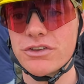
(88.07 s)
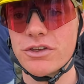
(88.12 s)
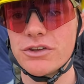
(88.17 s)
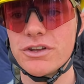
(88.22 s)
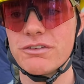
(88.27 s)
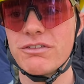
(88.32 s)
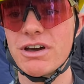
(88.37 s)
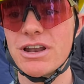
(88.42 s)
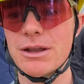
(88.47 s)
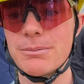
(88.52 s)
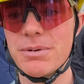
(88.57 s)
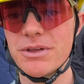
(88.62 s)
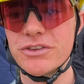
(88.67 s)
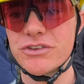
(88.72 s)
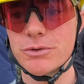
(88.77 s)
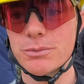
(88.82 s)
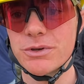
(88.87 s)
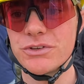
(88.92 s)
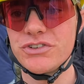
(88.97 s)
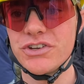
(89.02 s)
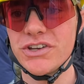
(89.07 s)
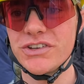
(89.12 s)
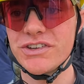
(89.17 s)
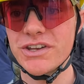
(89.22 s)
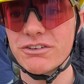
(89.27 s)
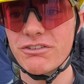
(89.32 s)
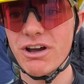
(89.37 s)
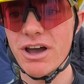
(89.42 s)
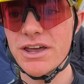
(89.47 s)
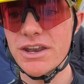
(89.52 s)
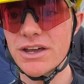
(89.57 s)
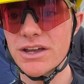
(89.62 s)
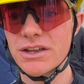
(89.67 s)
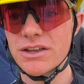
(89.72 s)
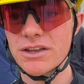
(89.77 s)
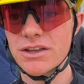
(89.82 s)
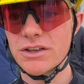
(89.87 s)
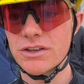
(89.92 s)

to develop into a GC rider.